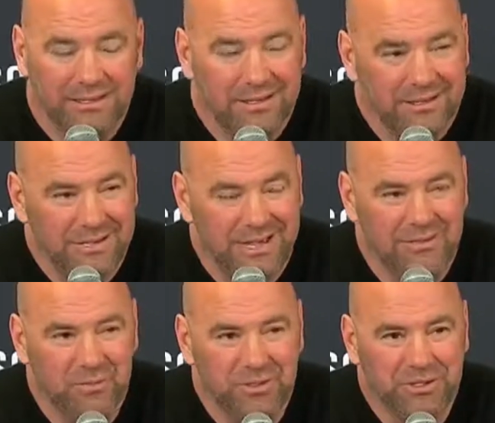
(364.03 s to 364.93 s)
Yeah.
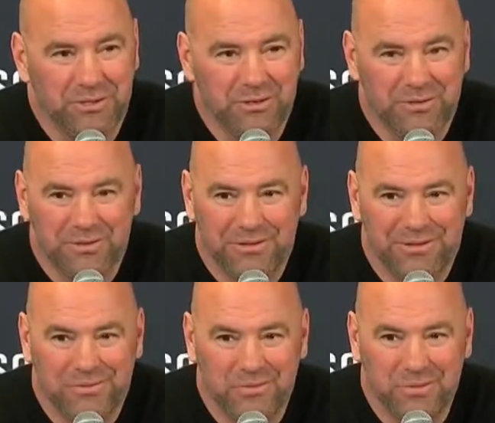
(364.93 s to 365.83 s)
Well, four you know, Italians
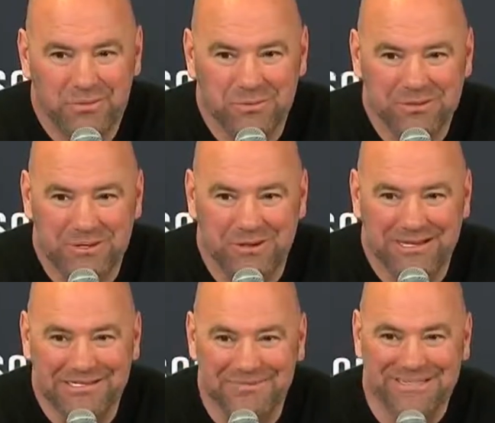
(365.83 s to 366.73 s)
now. We're we're starting to
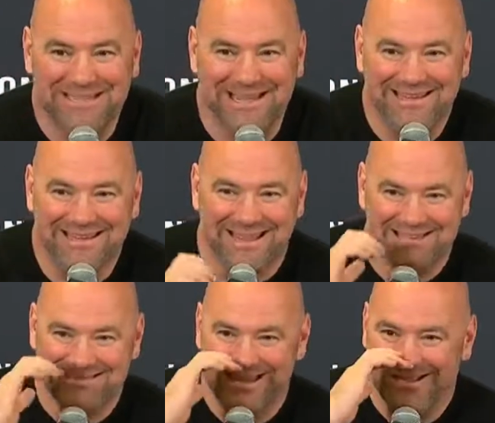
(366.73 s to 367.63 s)
get some Italian
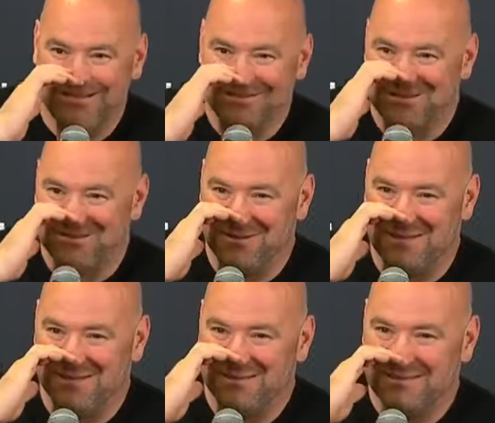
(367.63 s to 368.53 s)
guys now. So
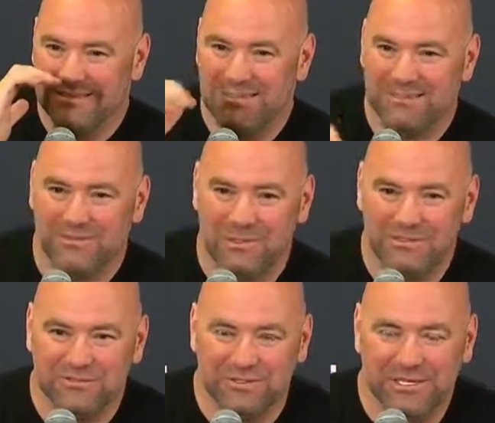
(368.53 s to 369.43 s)
uh,
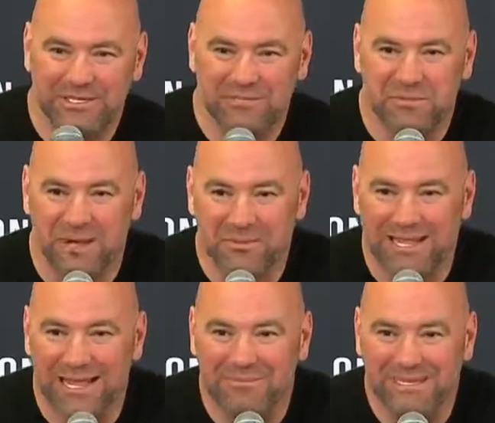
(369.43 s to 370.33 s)
Lorenzo Fertitta's probably
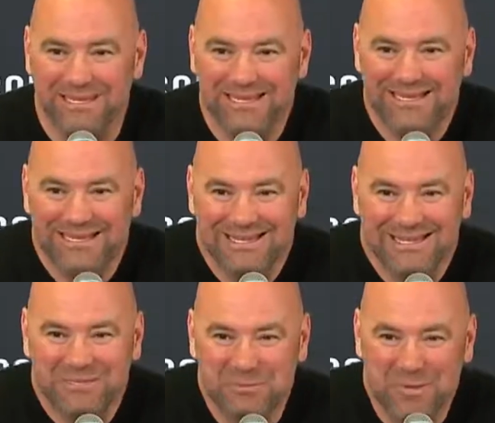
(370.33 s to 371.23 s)
happy.
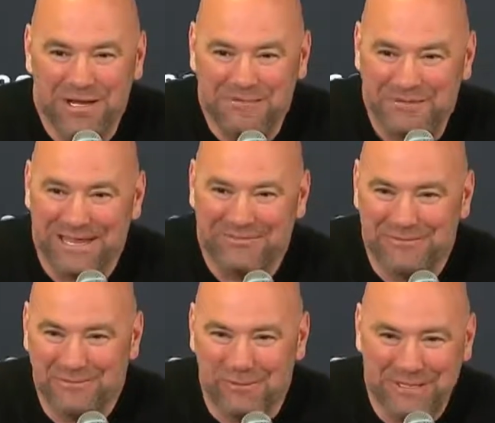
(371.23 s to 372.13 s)
He's been waiting for that
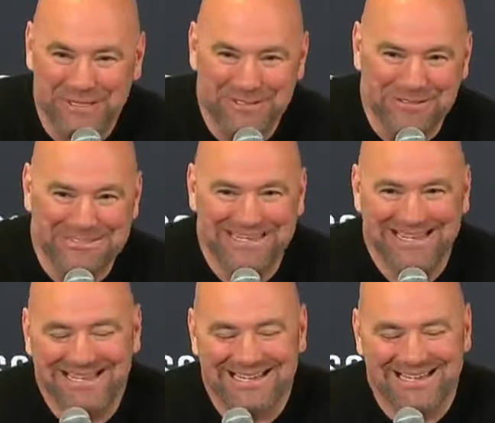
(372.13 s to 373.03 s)
for twenty years.
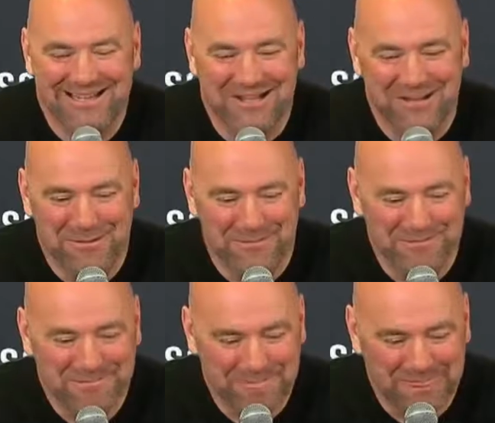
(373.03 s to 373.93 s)

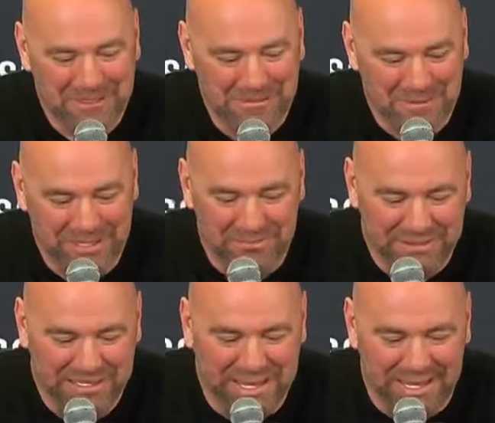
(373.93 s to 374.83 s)
Um, but but
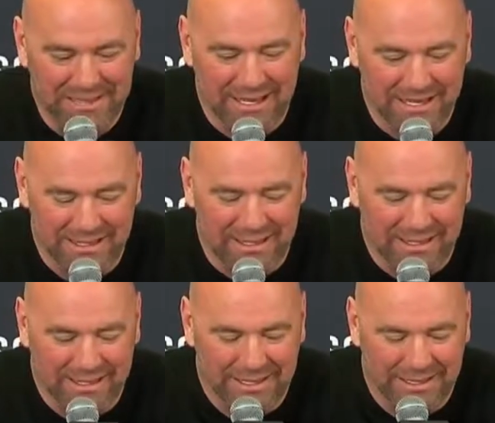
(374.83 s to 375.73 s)
yeah, I
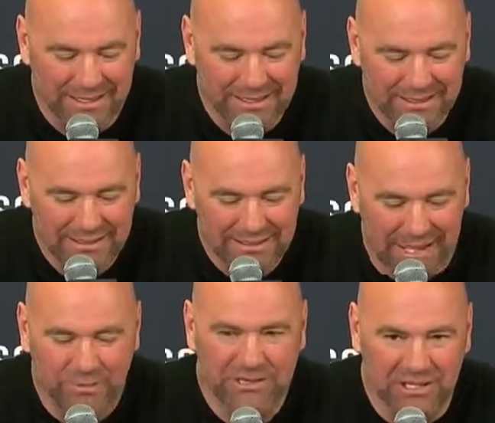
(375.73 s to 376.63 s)
I. Uh,
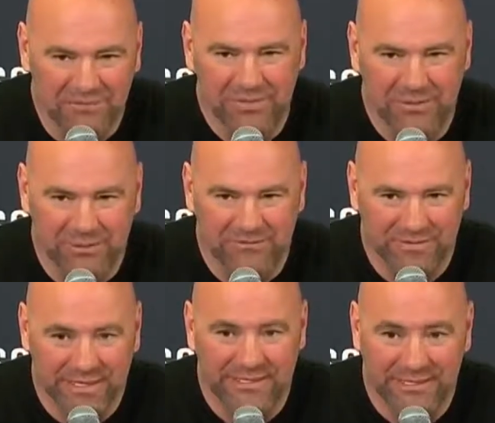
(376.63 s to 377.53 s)
I would love to do an
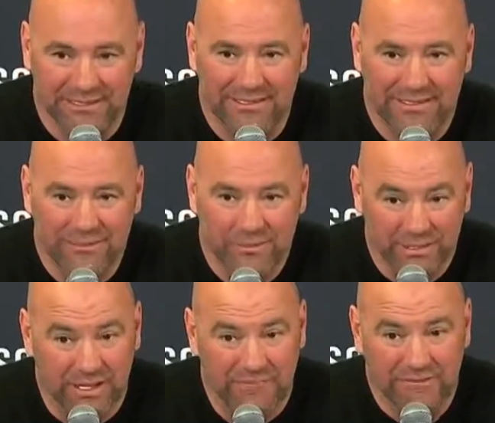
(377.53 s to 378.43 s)
event in Italy, would
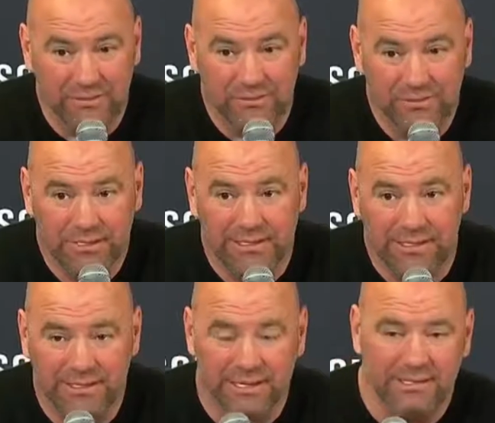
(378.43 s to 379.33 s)
love to. And,
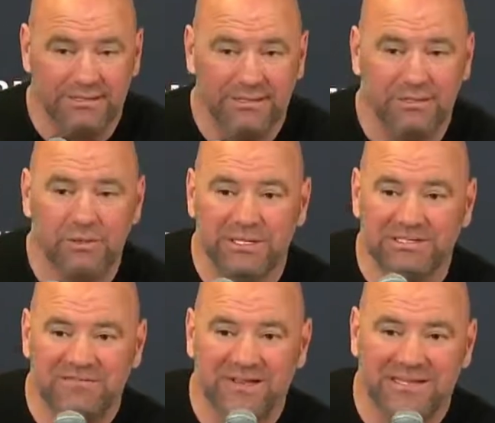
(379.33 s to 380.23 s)
and, and to do
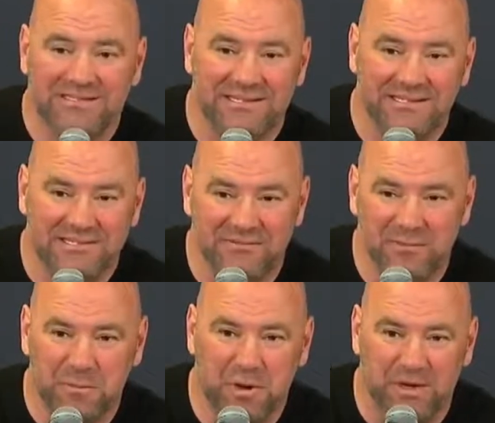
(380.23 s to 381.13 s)
these events in these
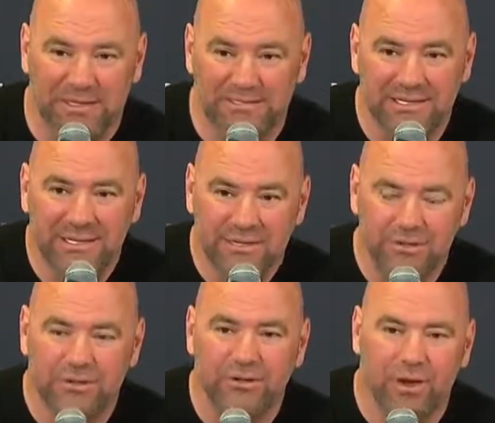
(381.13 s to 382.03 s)
different markets,
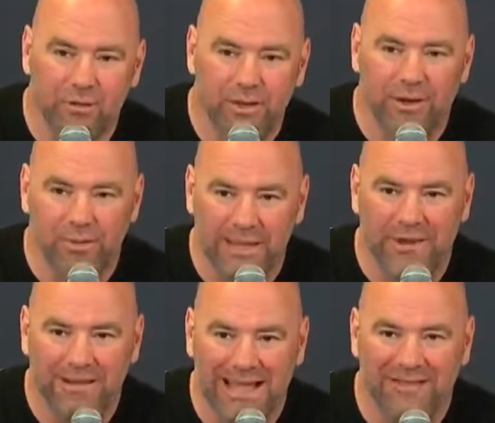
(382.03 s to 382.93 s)
you can go there
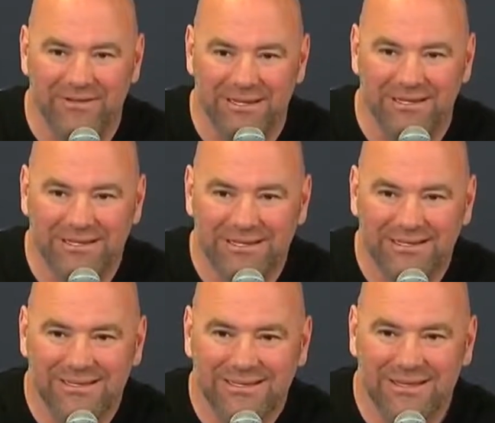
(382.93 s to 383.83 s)
without having,
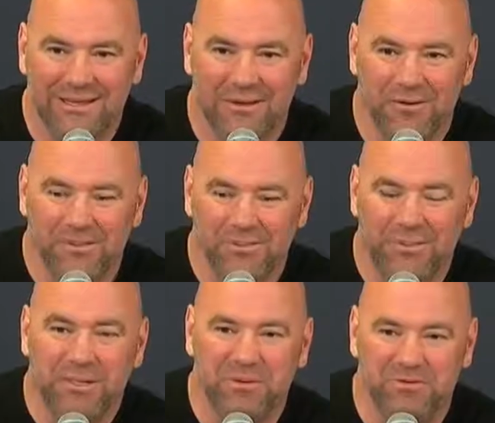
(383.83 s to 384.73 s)
you know,
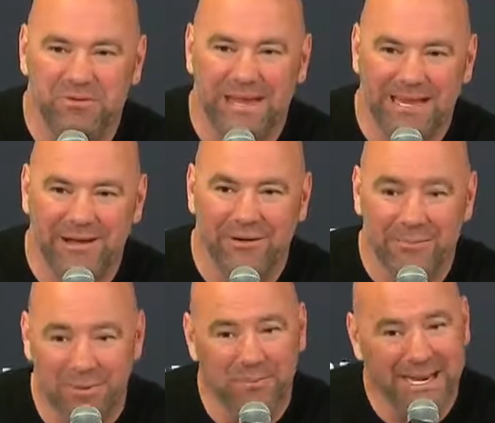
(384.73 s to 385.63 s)
people from that area,
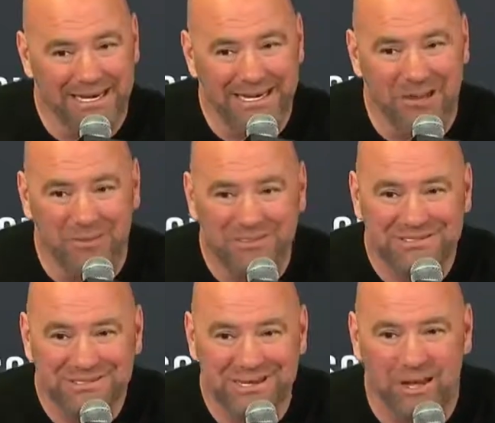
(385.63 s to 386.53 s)
but man, it
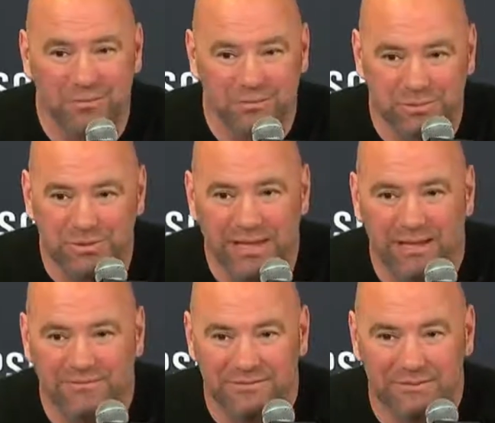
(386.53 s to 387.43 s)
helps. It helps when you
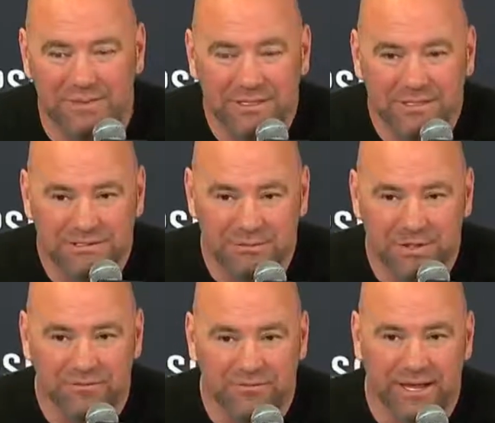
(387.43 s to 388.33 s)
have some, some
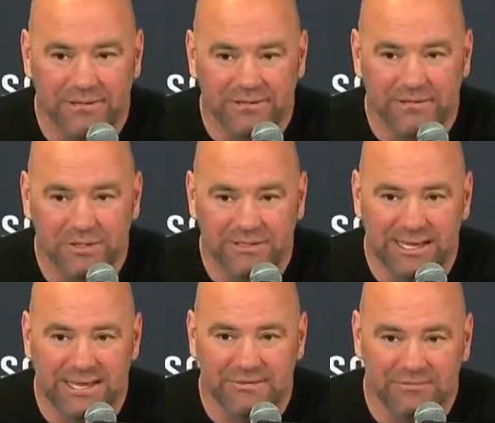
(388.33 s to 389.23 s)
good fighters, some good
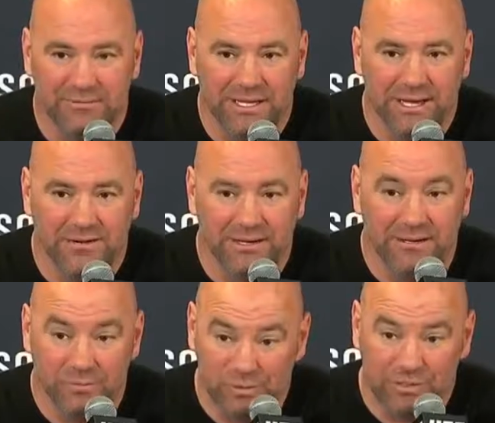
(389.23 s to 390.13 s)
talent from the area,
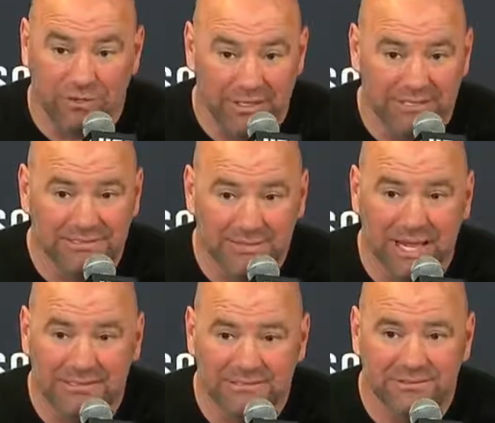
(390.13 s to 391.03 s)
and we're starting to get some
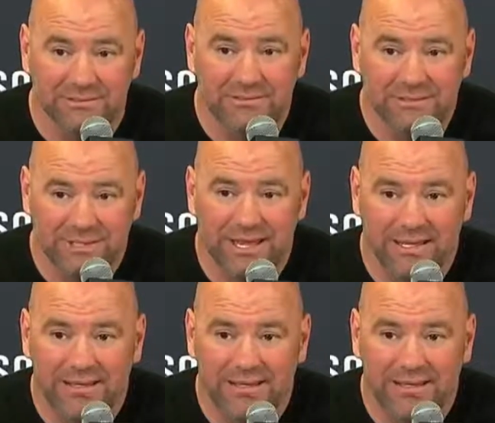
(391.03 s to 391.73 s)
guys, so yeah,